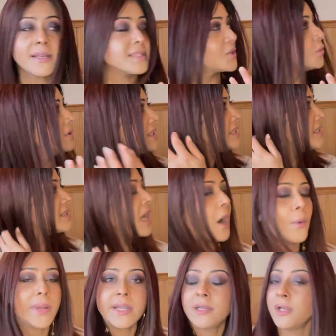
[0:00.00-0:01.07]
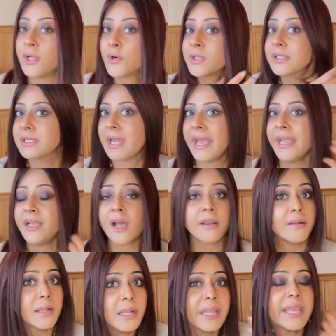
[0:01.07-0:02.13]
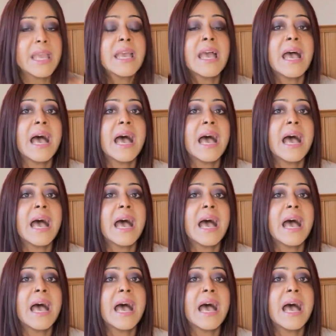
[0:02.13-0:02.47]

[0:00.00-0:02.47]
So this is how it looks like currently.